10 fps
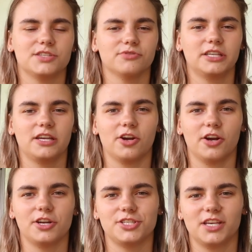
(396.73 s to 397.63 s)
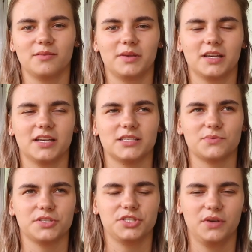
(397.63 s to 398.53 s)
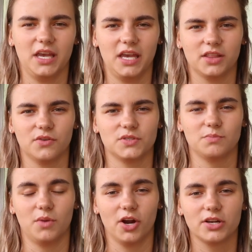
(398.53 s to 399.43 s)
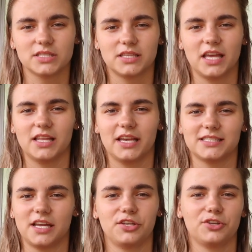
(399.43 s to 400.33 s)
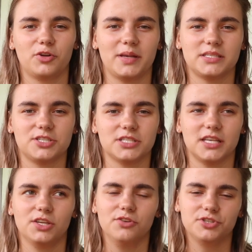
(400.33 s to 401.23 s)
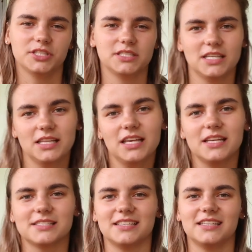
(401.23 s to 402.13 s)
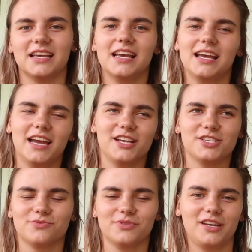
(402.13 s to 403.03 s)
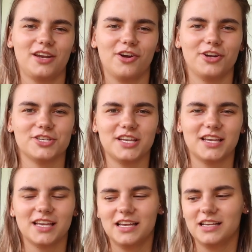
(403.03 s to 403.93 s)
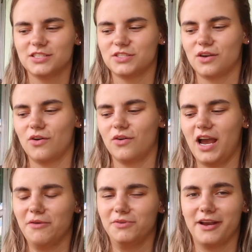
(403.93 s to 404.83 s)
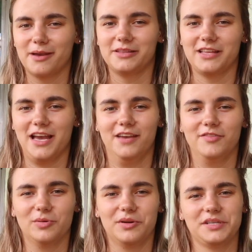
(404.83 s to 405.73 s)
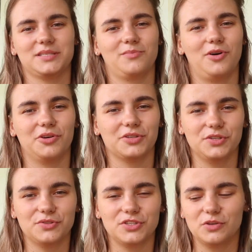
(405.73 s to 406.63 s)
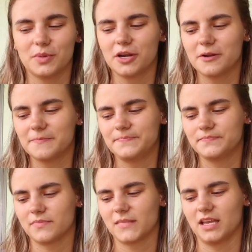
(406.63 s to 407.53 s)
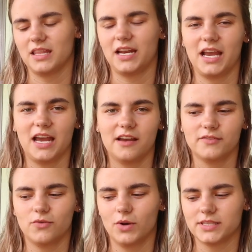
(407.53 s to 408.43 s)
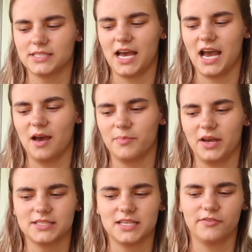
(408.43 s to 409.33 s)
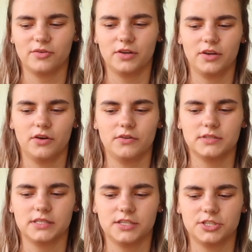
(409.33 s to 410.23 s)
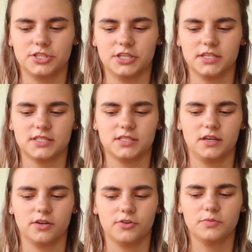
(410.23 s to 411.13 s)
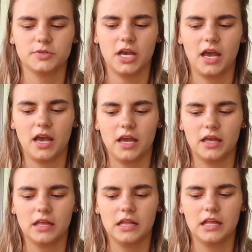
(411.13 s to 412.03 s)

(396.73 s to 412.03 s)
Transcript: It's really encouraging because once you hit those marks, they like send you little messages like, you just did this, and it's just really encouraging. So I would recommend that if you are a small YouTuber. Then I have WhatsApp. As everyone knows, it's just group chat